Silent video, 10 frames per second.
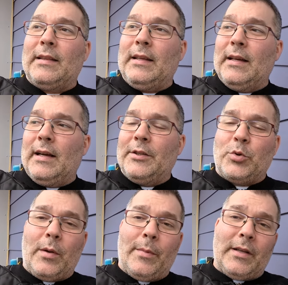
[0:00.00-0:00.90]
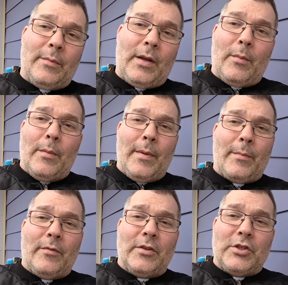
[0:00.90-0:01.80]
the uh, join button to become a
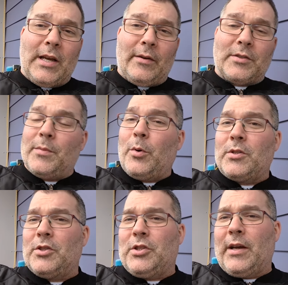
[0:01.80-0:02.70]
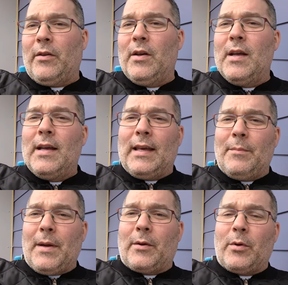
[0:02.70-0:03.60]
member of the channel. Supports the channel.
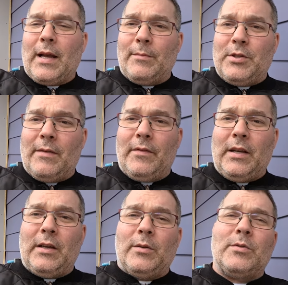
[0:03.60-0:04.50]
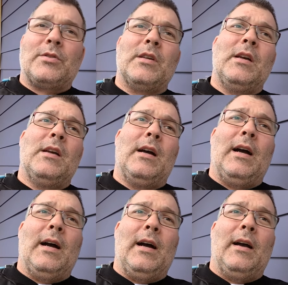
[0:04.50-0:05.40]
Get microcap gem videos.
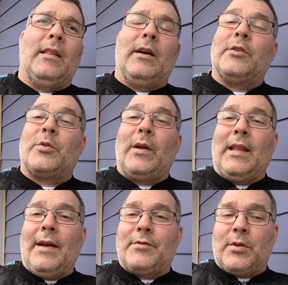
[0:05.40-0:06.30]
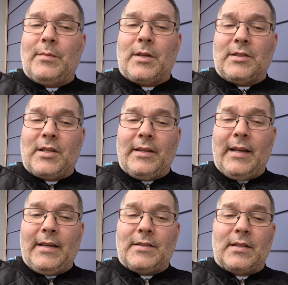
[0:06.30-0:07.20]
Uh, or sorry, live streams on
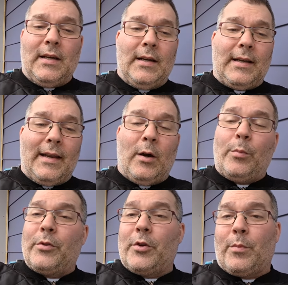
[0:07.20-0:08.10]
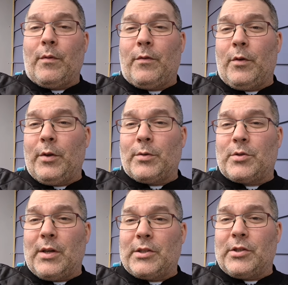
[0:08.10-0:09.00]
Sundays. Uh, get help with your portfolio
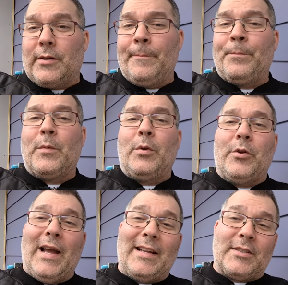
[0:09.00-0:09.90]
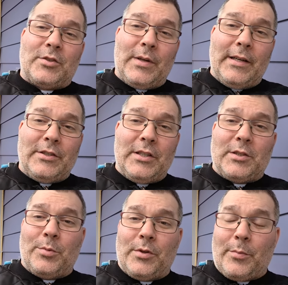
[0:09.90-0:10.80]
structure, with your exit
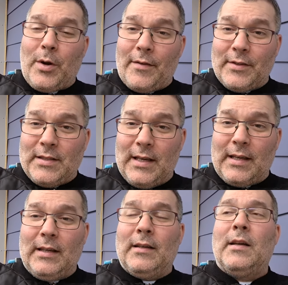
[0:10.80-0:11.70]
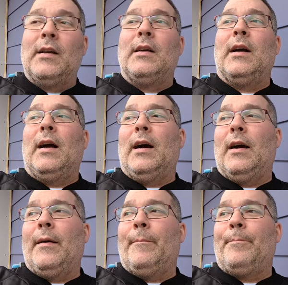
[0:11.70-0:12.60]
strategies, with your profit taking.
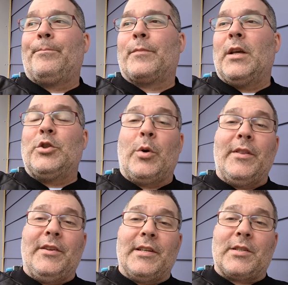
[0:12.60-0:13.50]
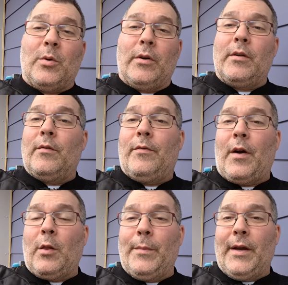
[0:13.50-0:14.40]
Um, join the Discord.
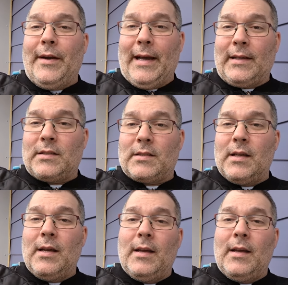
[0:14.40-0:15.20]
Follow me on X,